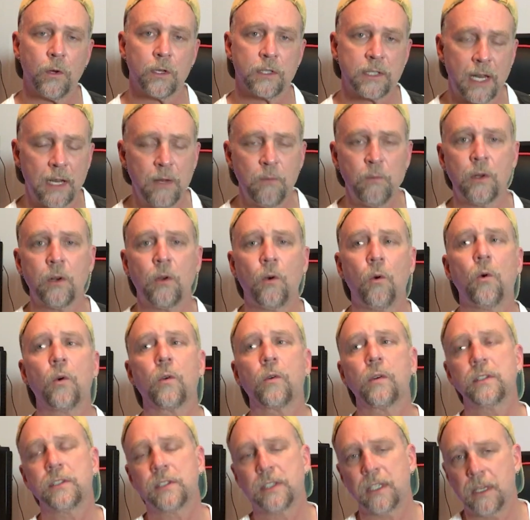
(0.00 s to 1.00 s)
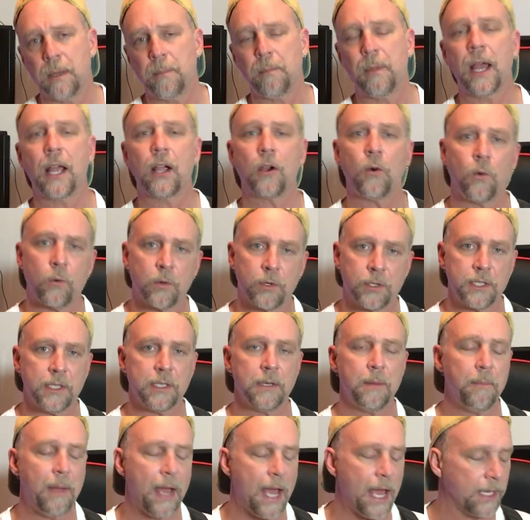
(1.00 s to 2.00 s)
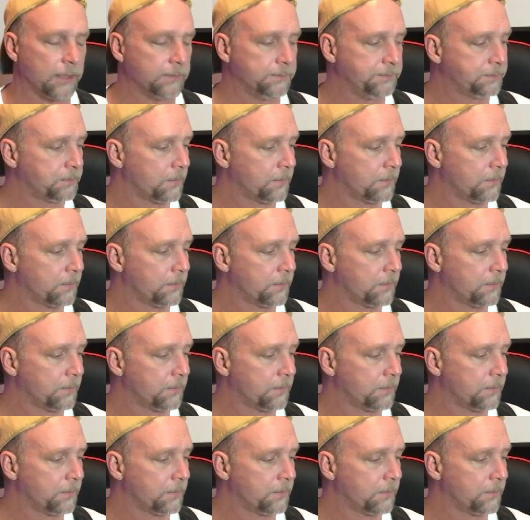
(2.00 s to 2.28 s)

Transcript: because I didn't want to order it and send it back, send it back.